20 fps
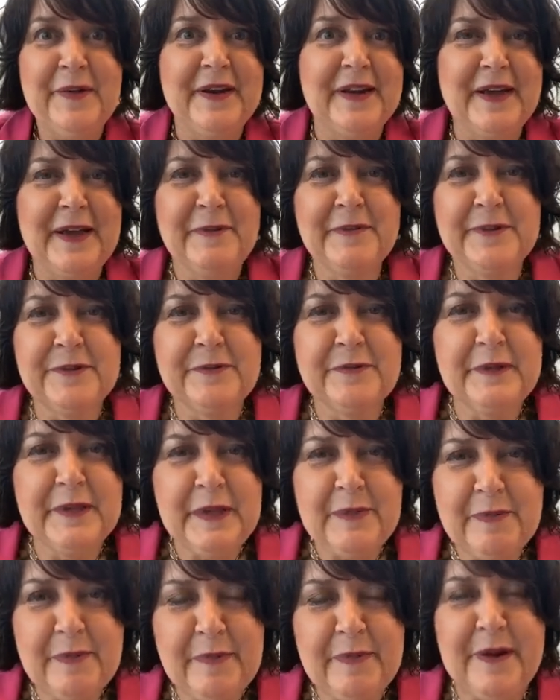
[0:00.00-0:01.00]
And I was
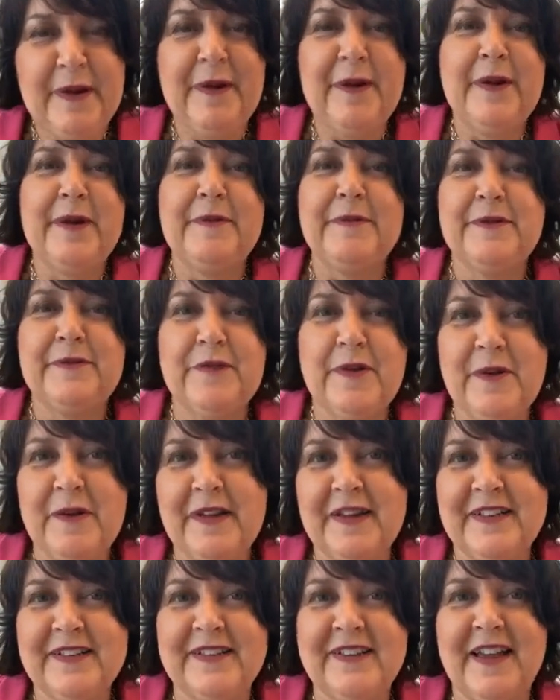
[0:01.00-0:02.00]
really prepared. I was
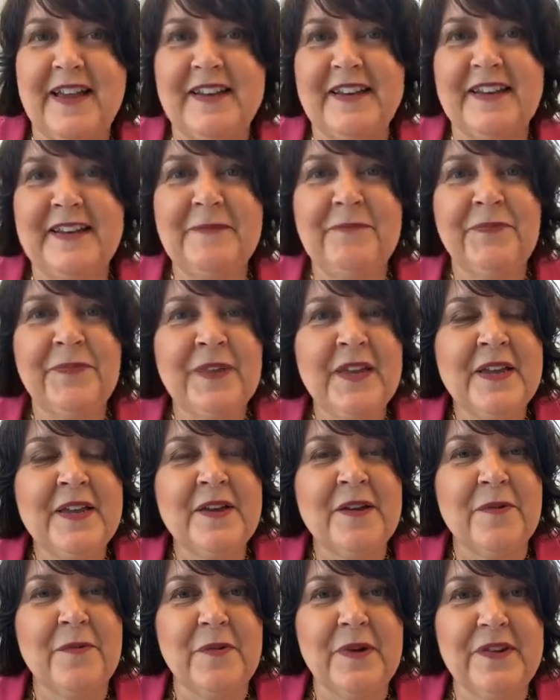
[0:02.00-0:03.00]
very excited.
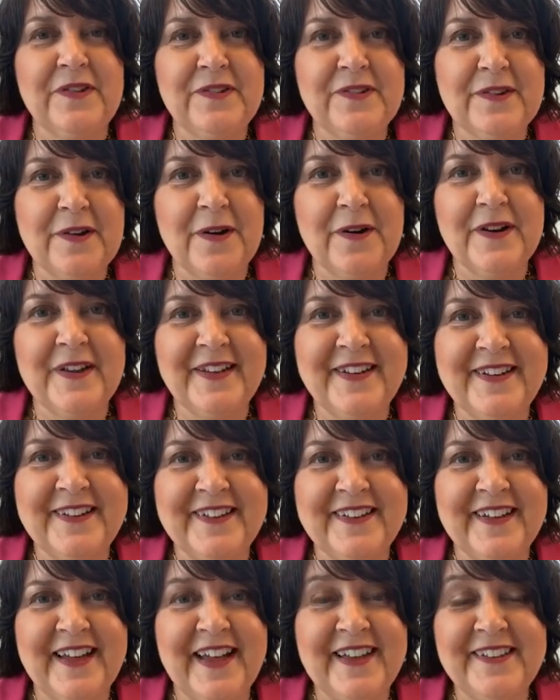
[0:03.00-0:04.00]
I
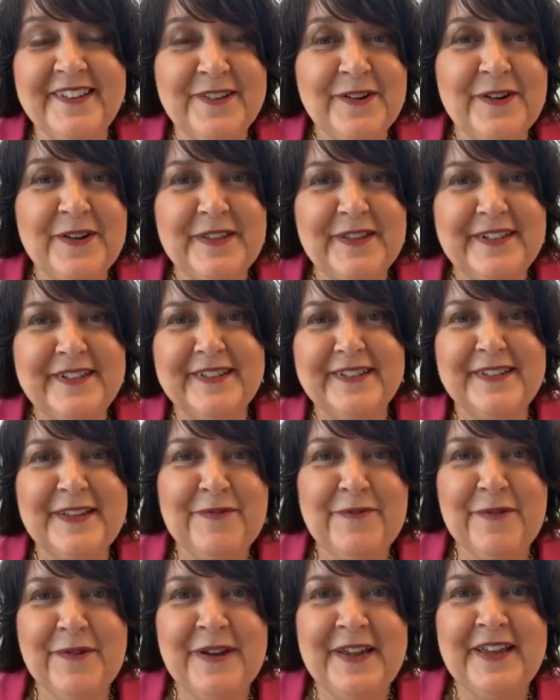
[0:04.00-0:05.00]
started the
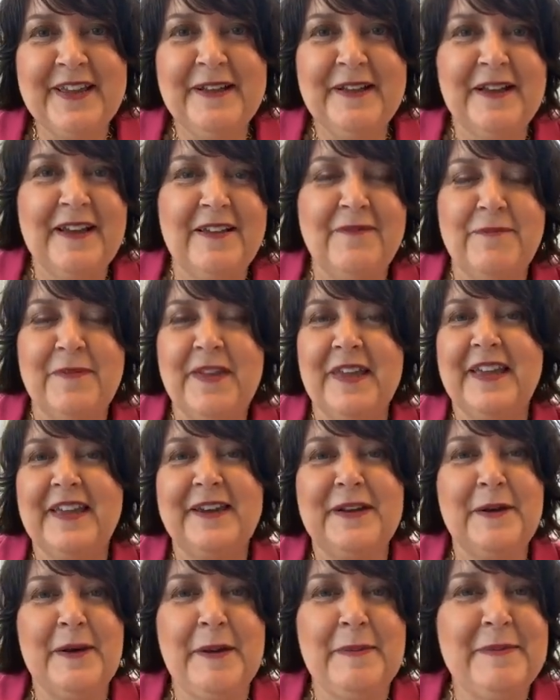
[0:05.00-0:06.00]
delivery. I'm
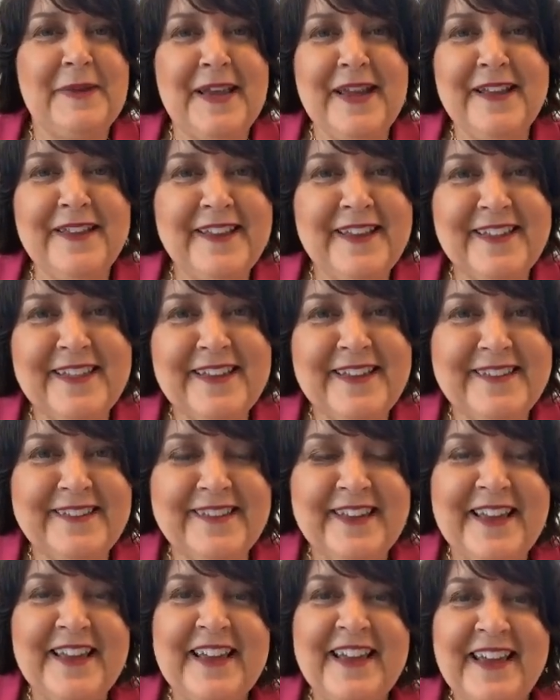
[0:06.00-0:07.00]
thinking, I'm nailing
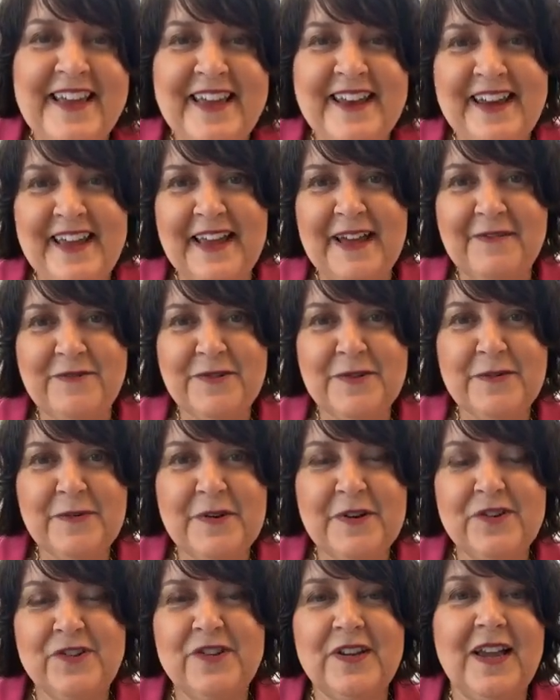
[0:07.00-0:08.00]
this. And
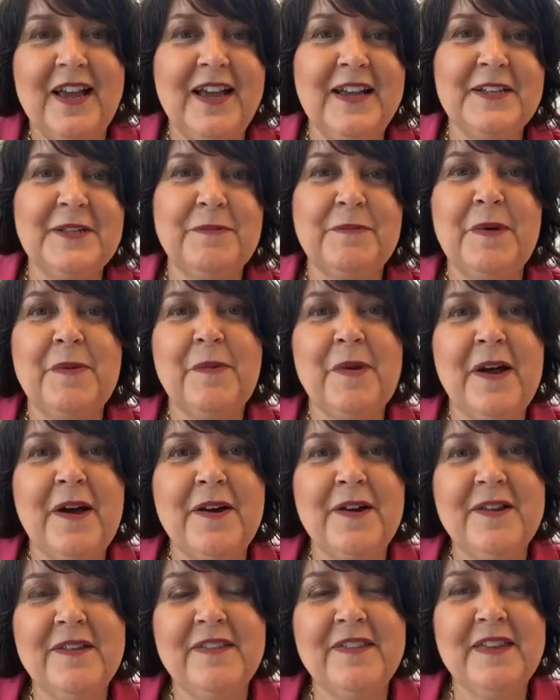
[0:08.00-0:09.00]
afterwards, she asked me, well,
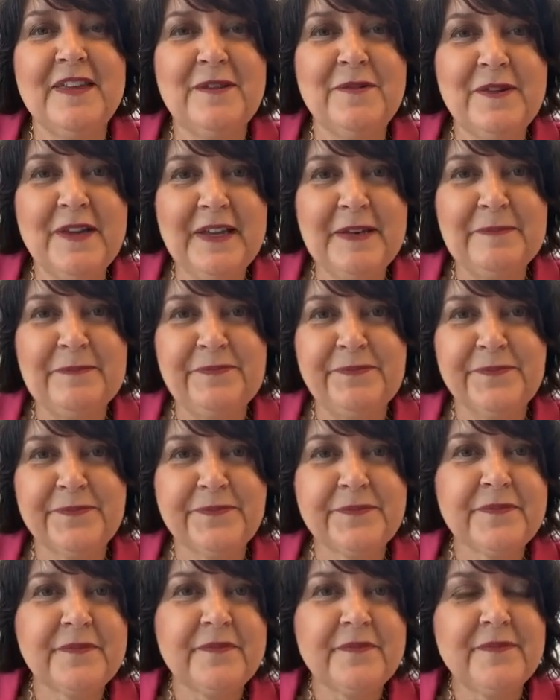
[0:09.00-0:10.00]
how do you think you did?
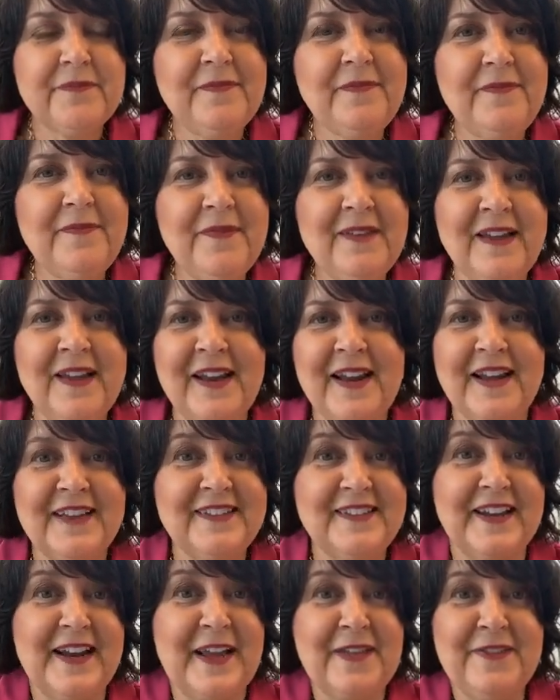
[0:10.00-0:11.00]
And I
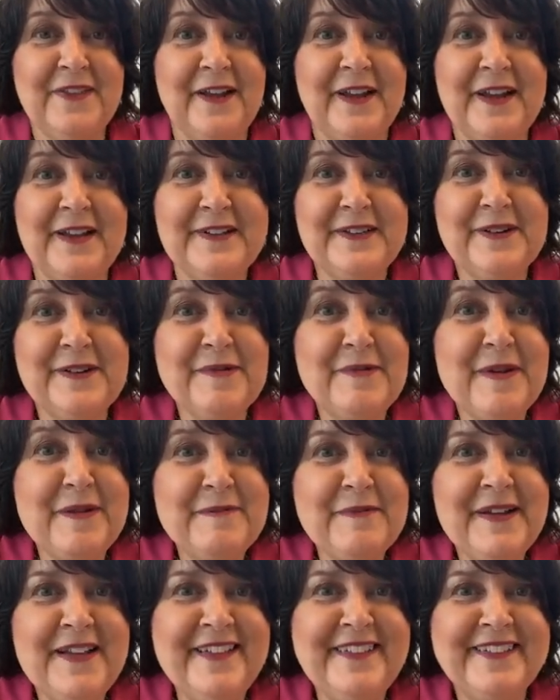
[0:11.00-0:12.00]
said, I thought I did
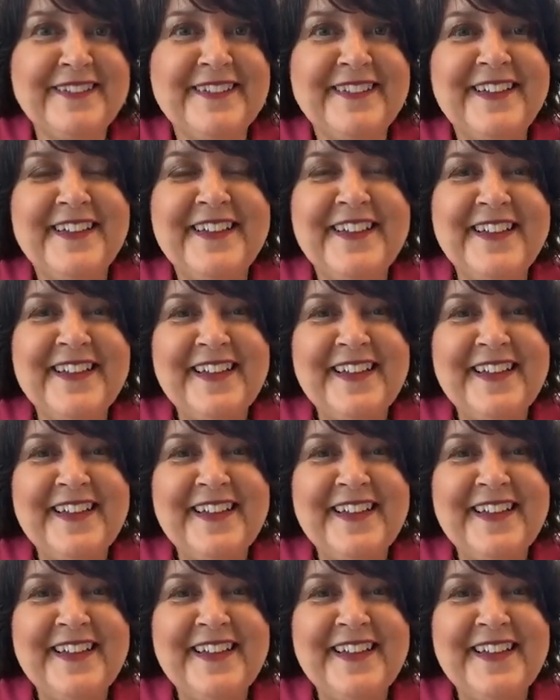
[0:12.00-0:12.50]
quite well.